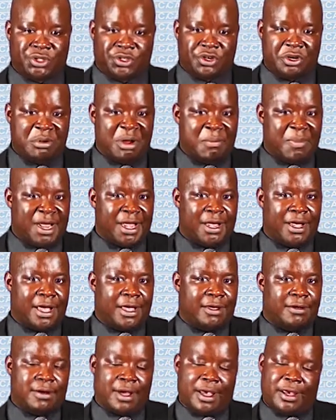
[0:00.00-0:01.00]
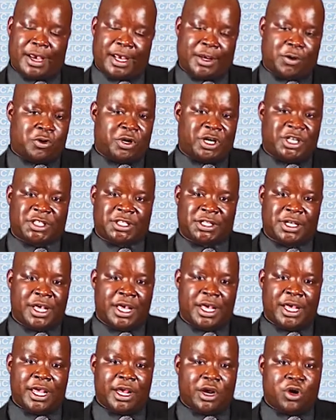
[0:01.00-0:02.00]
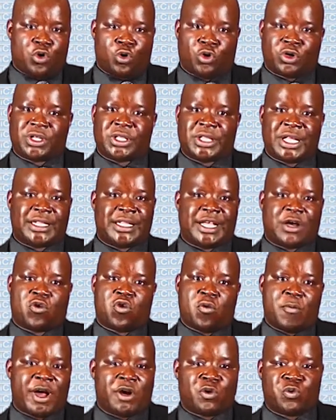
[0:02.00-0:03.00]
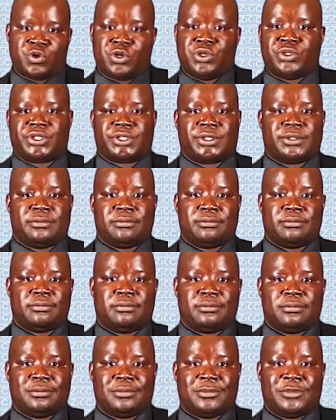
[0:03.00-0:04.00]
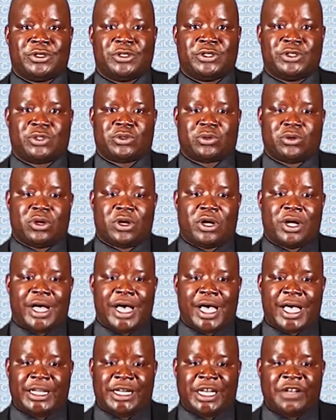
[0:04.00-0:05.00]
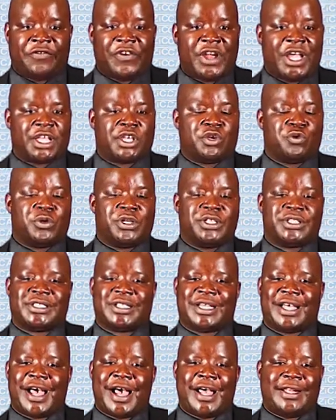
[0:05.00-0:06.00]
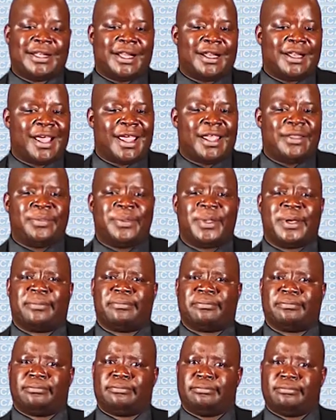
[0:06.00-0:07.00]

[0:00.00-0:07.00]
Remember, I already echoed that they are command words. So, identify keywords, underline them.